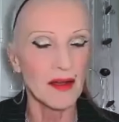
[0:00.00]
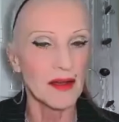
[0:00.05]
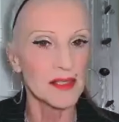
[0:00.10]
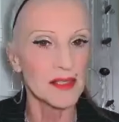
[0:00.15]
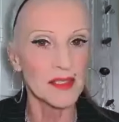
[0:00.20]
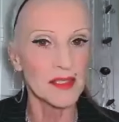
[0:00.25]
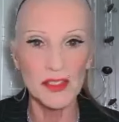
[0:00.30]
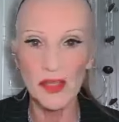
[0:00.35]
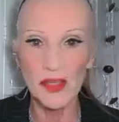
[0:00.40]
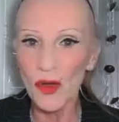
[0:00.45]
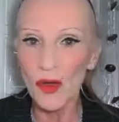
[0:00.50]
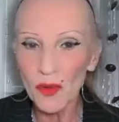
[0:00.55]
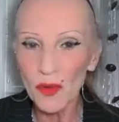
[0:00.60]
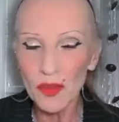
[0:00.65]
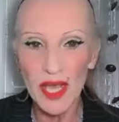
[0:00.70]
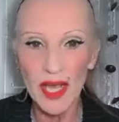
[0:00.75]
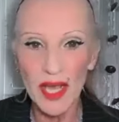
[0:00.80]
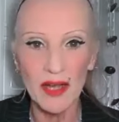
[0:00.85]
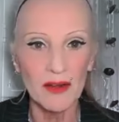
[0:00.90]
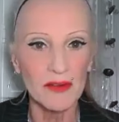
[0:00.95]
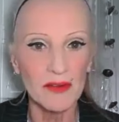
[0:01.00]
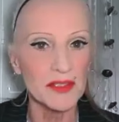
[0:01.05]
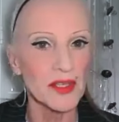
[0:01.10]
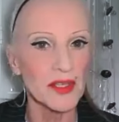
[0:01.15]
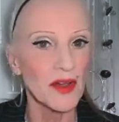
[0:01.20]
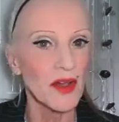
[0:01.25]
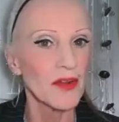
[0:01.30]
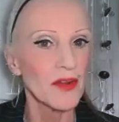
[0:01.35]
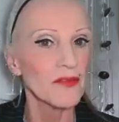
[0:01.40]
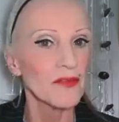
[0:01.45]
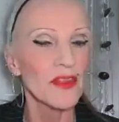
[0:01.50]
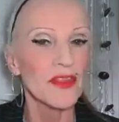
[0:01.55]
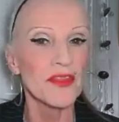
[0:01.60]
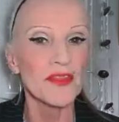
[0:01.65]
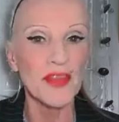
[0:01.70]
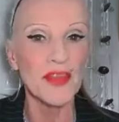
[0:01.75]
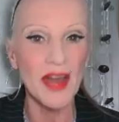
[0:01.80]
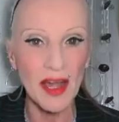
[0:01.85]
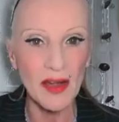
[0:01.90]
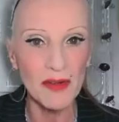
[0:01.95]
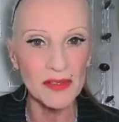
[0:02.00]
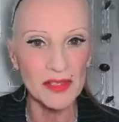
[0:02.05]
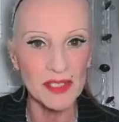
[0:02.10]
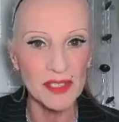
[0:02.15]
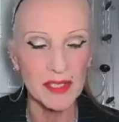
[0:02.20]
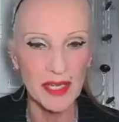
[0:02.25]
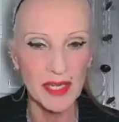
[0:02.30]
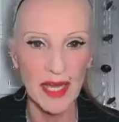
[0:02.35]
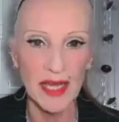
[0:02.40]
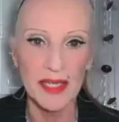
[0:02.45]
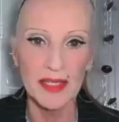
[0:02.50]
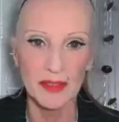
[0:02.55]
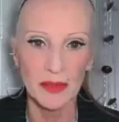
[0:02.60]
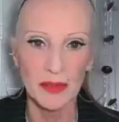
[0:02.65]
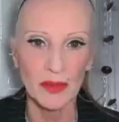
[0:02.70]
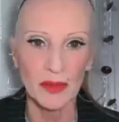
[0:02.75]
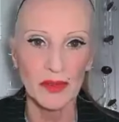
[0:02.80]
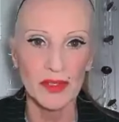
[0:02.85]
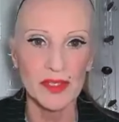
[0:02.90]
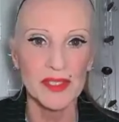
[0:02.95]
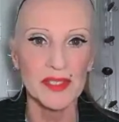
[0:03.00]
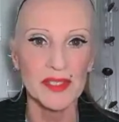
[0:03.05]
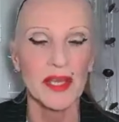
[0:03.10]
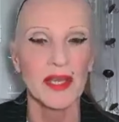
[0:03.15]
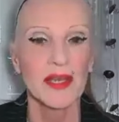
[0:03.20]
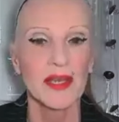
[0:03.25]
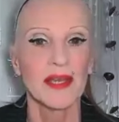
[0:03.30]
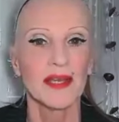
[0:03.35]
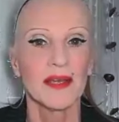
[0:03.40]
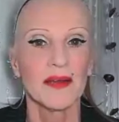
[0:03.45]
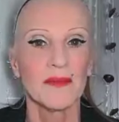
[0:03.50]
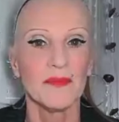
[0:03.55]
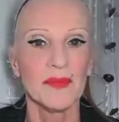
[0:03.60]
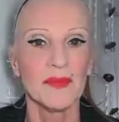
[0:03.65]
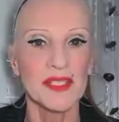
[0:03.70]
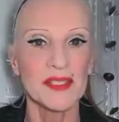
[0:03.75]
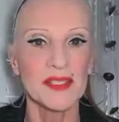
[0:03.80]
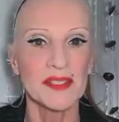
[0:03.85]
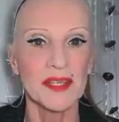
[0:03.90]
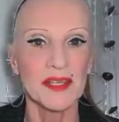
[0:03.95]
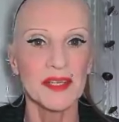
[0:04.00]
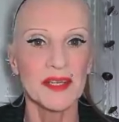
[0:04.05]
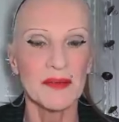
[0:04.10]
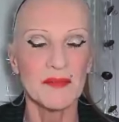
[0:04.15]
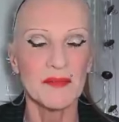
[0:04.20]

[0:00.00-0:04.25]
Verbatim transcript: sold out over a thousand landlords Mr.